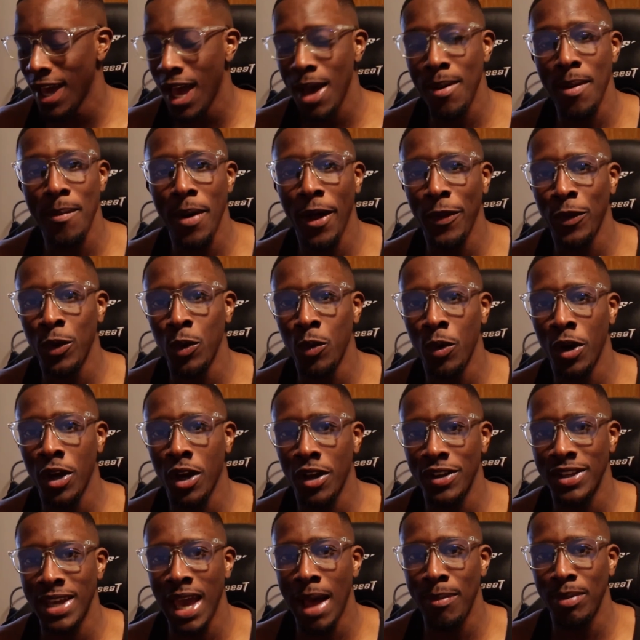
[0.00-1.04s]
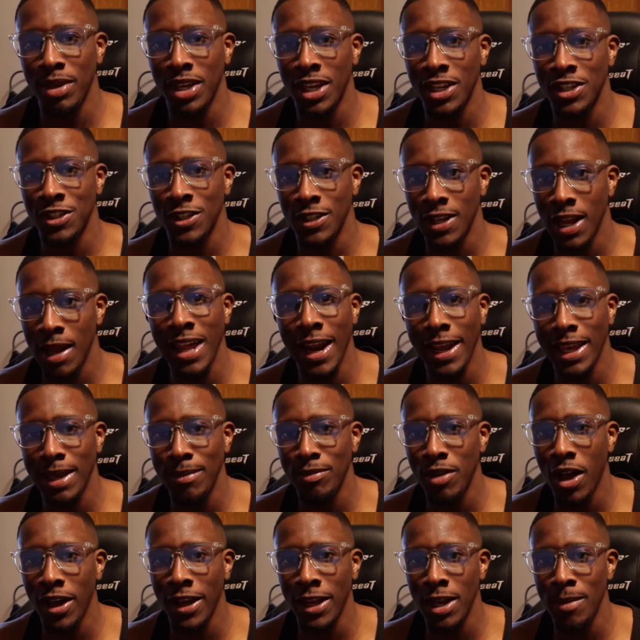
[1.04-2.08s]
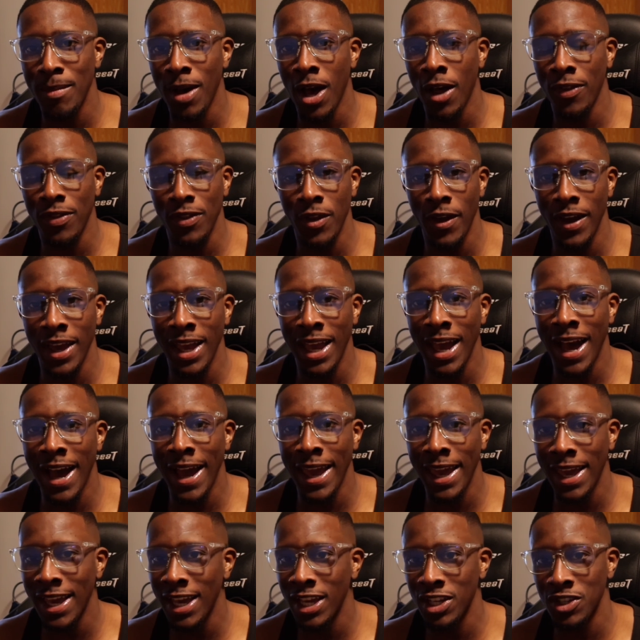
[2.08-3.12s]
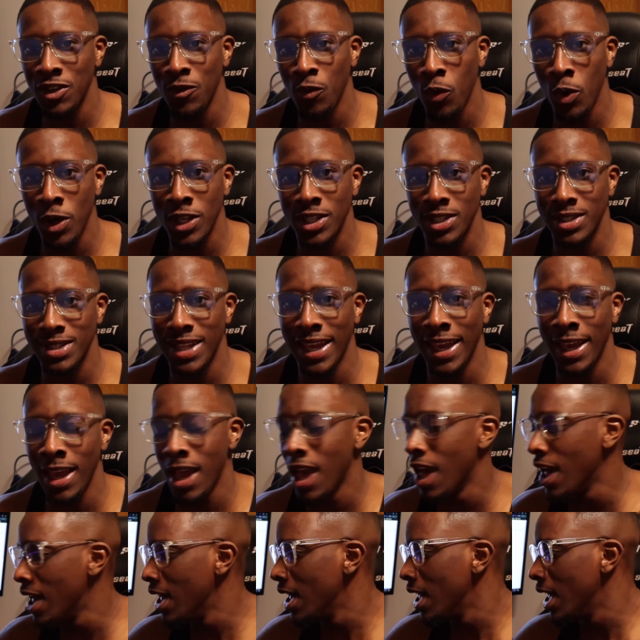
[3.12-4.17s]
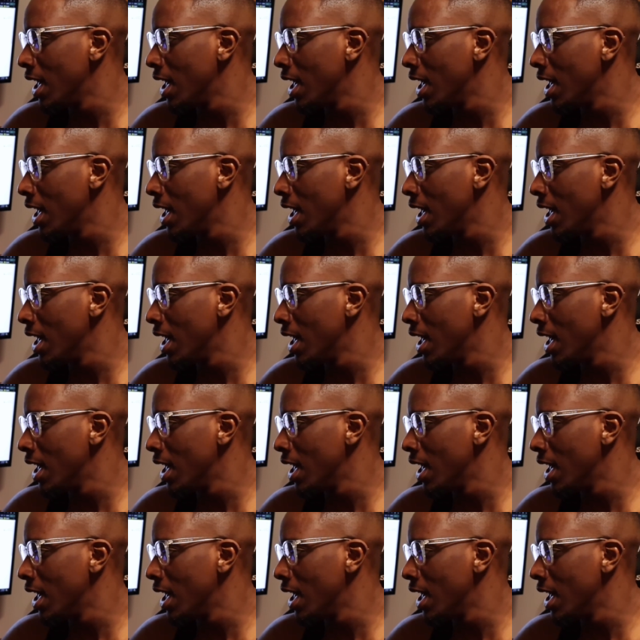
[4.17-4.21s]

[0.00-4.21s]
I'm about to work on the application that I keep talking about, the AI agent voice thing.